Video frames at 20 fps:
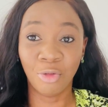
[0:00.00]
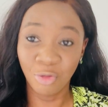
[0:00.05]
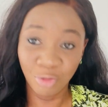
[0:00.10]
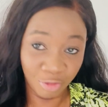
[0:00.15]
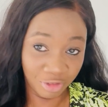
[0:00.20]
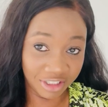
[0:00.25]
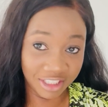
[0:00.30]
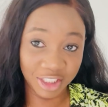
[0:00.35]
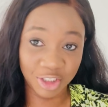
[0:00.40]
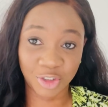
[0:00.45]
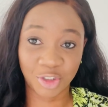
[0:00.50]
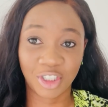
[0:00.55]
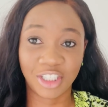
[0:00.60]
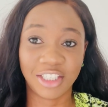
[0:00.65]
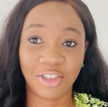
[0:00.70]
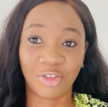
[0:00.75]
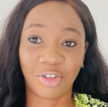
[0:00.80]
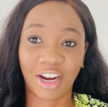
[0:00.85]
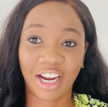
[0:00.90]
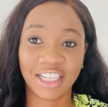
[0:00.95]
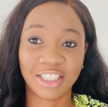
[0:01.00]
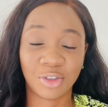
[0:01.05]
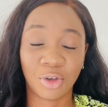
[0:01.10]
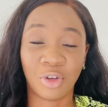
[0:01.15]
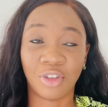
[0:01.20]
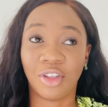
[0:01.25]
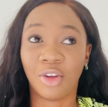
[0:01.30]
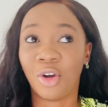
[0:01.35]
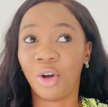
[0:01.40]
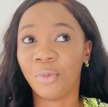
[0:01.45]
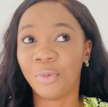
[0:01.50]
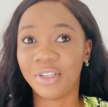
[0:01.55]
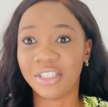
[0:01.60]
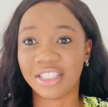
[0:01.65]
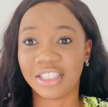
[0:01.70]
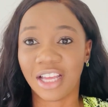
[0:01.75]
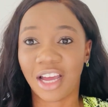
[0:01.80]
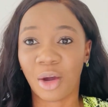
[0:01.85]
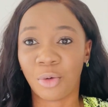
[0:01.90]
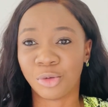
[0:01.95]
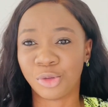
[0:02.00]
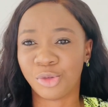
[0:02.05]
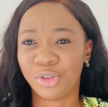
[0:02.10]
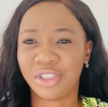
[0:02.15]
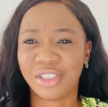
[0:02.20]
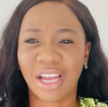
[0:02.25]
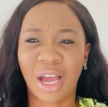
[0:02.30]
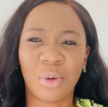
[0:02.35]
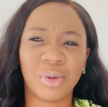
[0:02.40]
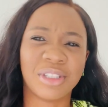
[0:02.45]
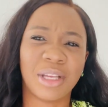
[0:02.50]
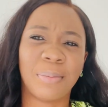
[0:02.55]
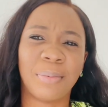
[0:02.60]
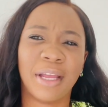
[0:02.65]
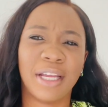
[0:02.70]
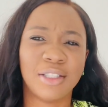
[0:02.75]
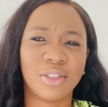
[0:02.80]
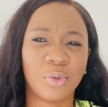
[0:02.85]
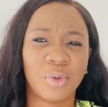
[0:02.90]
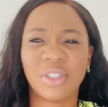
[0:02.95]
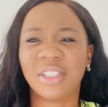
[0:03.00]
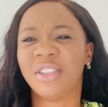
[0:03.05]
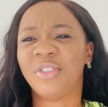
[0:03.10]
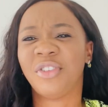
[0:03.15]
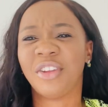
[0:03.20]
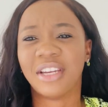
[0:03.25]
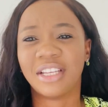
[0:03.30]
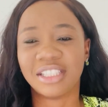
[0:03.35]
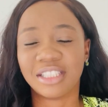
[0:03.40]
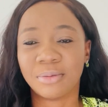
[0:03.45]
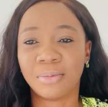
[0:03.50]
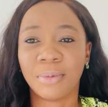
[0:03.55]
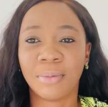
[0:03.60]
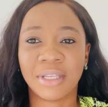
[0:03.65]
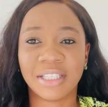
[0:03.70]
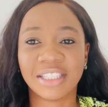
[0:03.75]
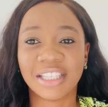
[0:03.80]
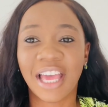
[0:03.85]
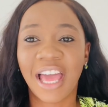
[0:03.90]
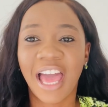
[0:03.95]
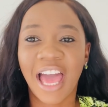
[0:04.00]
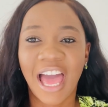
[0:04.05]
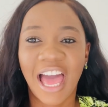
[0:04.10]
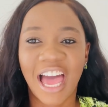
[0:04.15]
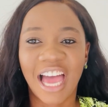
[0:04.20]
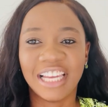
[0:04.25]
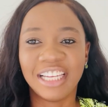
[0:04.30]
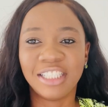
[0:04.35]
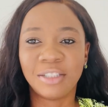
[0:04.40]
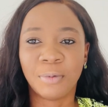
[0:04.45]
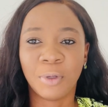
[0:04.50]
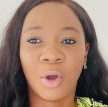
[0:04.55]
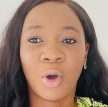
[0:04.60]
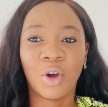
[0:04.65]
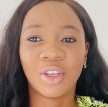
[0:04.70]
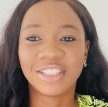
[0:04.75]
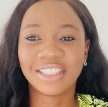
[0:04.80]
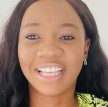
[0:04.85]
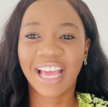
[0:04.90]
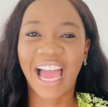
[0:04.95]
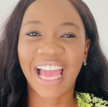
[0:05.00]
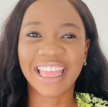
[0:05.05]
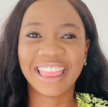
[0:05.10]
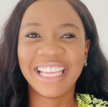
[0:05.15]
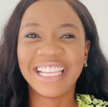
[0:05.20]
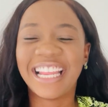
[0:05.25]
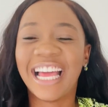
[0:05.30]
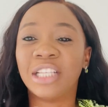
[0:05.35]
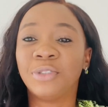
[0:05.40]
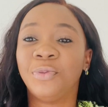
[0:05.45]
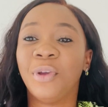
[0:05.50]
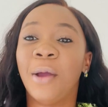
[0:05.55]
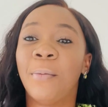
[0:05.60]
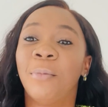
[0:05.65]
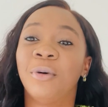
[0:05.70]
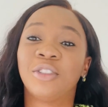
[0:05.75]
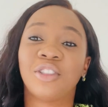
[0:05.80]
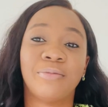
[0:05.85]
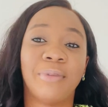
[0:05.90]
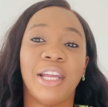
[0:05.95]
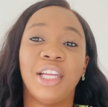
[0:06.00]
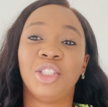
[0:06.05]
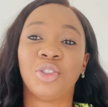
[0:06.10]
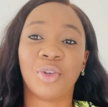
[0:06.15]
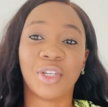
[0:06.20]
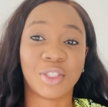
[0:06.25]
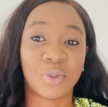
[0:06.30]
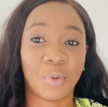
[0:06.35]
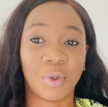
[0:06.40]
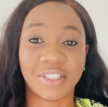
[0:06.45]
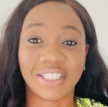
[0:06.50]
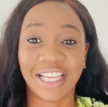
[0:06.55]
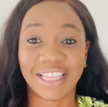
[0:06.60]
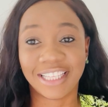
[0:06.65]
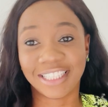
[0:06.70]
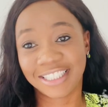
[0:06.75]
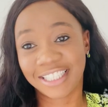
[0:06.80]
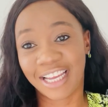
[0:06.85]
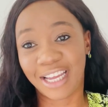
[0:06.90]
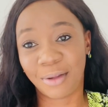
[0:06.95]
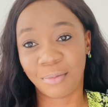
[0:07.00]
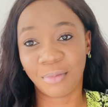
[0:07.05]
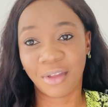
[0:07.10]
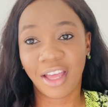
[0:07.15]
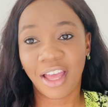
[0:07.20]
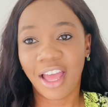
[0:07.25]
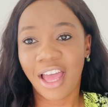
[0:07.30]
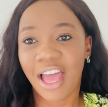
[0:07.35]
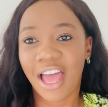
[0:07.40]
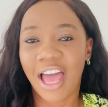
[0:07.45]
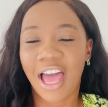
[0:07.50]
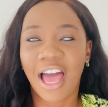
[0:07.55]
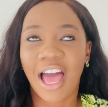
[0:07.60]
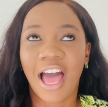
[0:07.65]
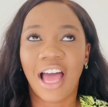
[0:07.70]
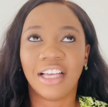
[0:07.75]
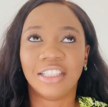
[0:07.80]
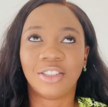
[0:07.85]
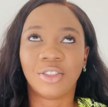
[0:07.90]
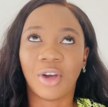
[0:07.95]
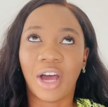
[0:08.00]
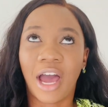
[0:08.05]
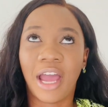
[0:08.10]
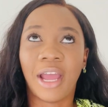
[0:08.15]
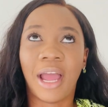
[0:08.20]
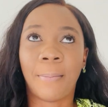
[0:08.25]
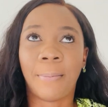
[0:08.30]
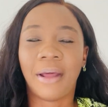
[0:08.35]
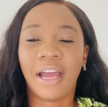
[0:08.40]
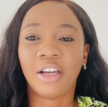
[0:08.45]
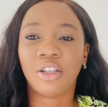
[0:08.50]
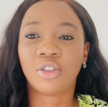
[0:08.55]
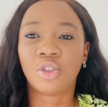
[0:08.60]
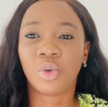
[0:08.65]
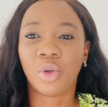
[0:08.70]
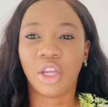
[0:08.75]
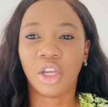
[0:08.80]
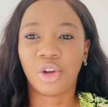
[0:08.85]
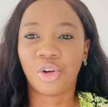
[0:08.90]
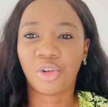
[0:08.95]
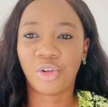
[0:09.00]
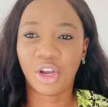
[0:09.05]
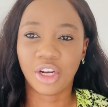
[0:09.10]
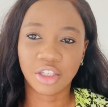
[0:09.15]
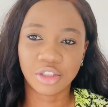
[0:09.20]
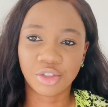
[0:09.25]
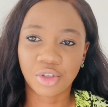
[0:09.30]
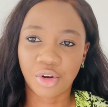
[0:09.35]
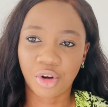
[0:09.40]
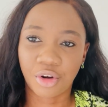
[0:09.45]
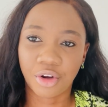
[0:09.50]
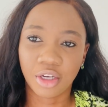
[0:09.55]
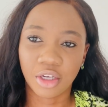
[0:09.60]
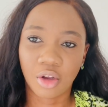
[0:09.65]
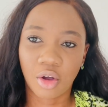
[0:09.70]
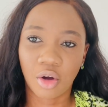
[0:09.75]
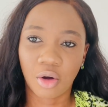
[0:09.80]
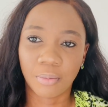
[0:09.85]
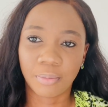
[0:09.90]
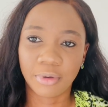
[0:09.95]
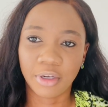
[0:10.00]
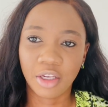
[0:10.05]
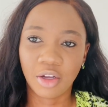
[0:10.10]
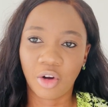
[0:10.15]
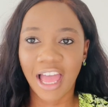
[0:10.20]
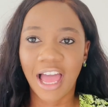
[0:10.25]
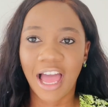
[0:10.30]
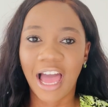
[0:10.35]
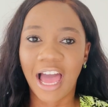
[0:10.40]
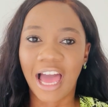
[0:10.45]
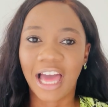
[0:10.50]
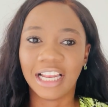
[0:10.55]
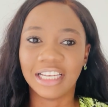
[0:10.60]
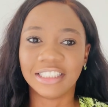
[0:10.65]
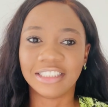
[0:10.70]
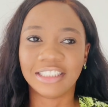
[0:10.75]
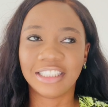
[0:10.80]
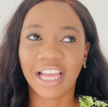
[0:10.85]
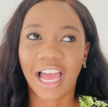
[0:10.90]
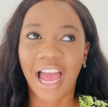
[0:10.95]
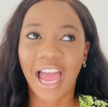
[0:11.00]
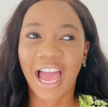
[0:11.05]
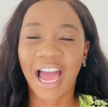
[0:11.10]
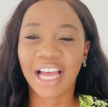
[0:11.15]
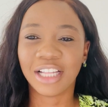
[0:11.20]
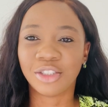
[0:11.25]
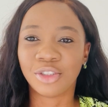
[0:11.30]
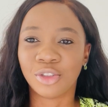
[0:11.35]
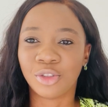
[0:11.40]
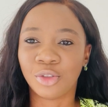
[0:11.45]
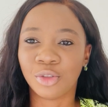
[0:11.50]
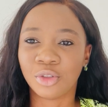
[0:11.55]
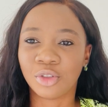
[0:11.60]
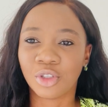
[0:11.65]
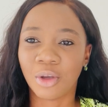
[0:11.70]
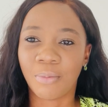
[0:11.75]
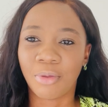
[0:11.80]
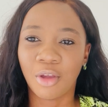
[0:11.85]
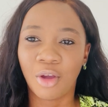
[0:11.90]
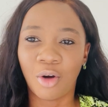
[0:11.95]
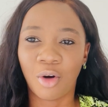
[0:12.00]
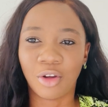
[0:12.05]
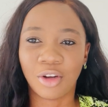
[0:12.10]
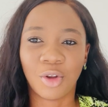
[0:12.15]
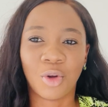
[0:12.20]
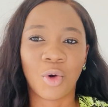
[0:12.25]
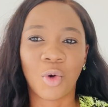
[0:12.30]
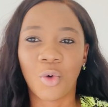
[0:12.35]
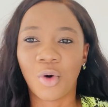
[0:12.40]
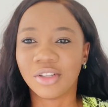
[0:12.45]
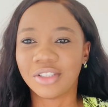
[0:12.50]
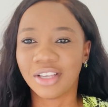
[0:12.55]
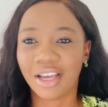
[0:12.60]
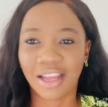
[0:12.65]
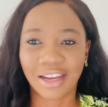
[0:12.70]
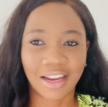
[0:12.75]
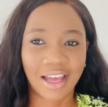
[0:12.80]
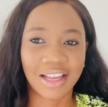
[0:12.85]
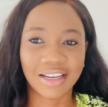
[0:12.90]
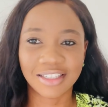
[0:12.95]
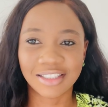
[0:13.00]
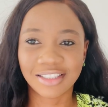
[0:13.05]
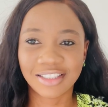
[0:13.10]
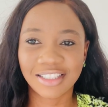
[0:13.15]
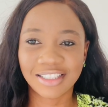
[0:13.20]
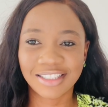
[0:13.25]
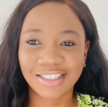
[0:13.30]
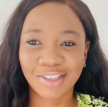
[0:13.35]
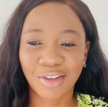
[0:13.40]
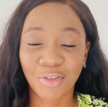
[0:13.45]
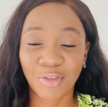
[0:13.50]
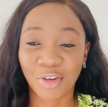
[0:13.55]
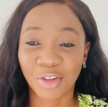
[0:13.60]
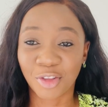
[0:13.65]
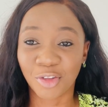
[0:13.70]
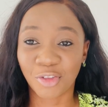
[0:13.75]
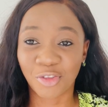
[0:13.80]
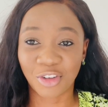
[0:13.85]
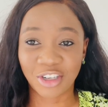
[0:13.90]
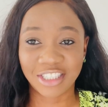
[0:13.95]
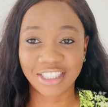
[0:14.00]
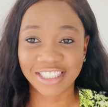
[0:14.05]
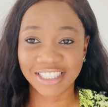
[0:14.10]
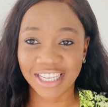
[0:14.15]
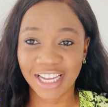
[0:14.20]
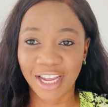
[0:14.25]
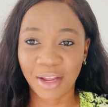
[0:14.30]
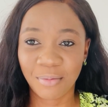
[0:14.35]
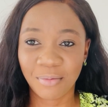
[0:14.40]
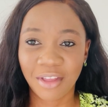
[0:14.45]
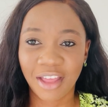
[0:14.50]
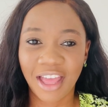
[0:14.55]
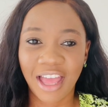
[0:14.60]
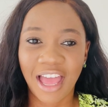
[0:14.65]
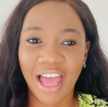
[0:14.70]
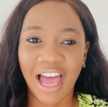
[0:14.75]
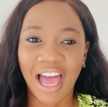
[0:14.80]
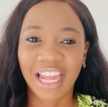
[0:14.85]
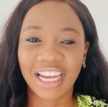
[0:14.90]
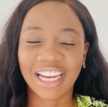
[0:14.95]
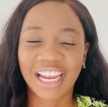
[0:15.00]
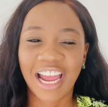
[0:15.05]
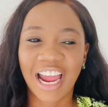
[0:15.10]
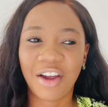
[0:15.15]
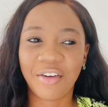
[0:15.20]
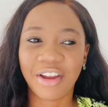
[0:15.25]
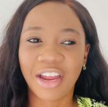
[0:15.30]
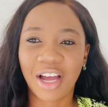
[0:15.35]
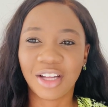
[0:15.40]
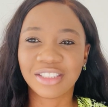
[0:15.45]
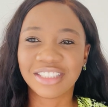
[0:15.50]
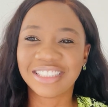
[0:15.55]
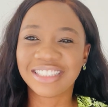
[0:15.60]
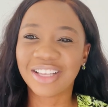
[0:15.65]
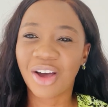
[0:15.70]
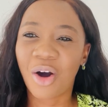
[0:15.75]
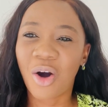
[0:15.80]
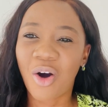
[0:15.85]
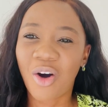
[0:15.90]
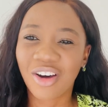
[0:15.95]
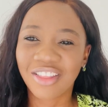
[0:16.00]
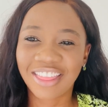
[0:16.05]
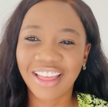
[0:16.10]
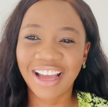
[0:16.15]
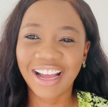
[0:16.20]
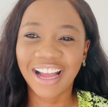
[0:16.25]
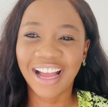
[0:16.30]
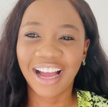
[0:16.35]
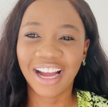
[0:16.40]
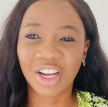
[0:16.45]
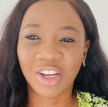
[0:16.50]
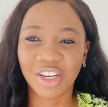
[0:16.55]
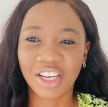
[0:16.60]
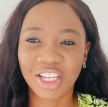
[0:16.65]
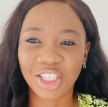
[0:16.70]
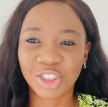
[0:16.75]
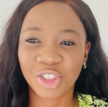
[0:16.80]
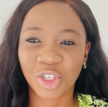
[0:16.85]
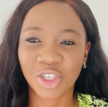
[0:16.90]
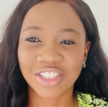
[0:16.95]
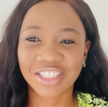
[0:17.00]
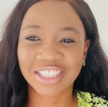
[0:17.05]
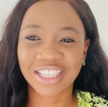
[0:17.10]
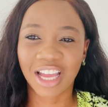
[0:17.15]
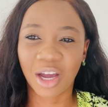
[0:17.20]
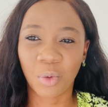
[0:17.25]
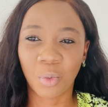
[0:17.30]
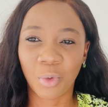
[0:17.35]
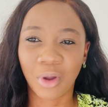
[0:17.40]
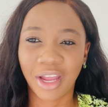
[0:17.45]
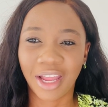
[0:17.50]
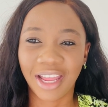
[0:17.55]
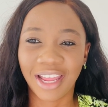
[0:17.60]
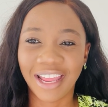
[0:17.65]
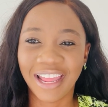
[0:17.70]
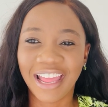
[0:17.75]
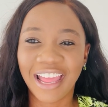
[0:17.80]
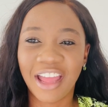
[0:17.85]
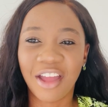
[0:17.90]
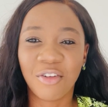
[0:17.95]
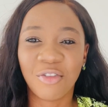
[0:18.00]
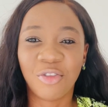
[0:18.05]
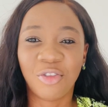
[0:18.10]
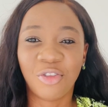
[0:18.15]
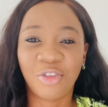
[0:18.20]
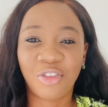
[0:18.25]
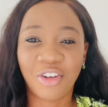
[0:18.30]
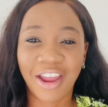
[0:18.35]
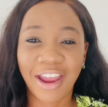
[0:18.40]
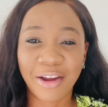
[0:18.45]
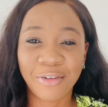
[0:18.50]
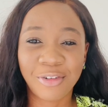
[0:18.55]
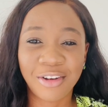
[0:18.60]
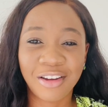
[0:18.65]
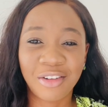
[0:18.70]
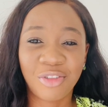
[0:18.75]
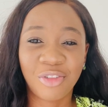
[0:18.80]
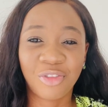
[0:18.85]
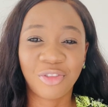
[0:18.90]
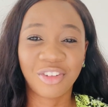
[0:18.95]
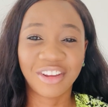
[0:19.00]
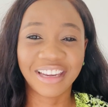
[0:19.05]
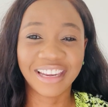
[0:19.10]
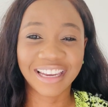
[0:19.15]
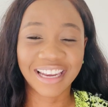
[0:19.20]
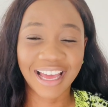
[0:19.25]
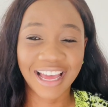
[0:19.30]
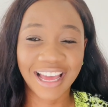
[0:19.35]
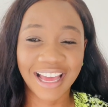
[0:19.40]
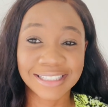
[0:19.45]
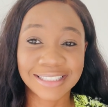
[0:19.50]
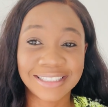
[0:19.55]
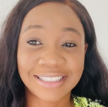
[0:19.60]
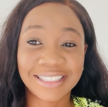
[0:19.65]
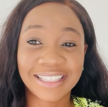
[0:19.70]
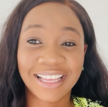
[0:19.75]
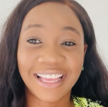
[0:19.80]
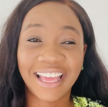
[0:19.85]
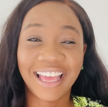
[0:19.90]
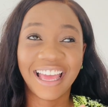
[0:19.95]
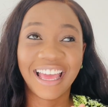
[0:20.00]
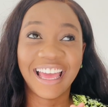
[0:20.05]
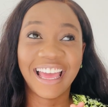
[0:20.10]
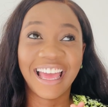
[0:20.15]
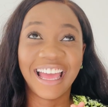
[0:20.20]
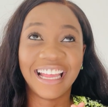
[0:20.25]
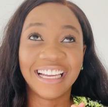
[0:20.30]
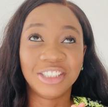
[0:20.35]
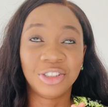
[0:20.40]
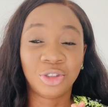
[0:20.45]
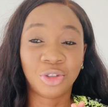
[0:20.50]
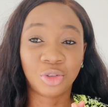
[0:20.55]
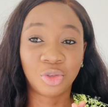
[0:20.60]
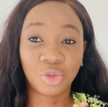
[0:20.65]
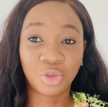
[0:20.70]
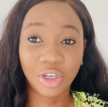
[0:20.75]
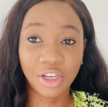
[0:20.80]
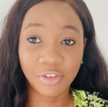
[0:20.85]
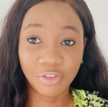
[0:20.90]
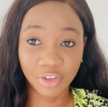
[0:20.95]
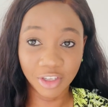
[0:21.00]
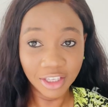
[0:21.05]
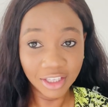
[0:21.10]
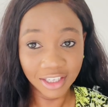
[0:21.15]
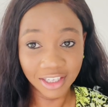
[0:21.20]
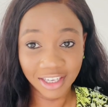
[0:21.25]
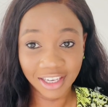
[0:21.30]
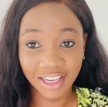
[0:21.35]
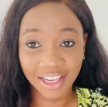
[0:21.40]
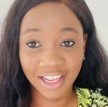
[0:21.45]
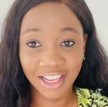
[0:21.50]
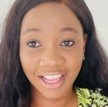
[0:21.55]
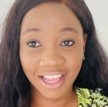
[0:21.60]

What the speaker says: Literally, right? Or the companies that I was applying to was in finance space, and this because I think that's where most of my interest was at the time. So I applied to a credit scoring company, and I had to do something called a cohort analysis for the first time and carry out other calculations that were very finance driven.